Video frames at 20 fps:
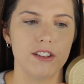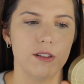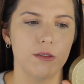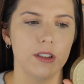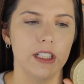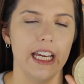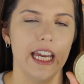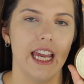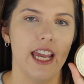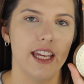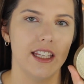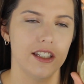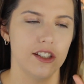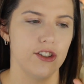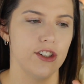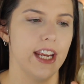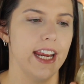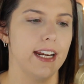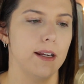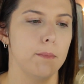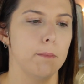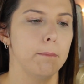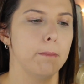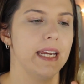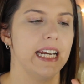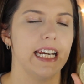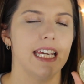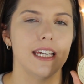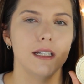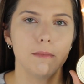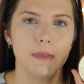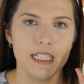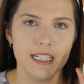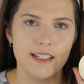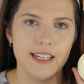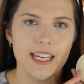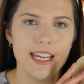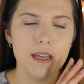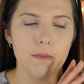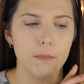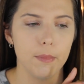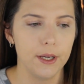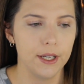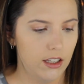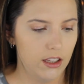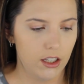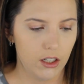Soleil in the shade Medium Deep.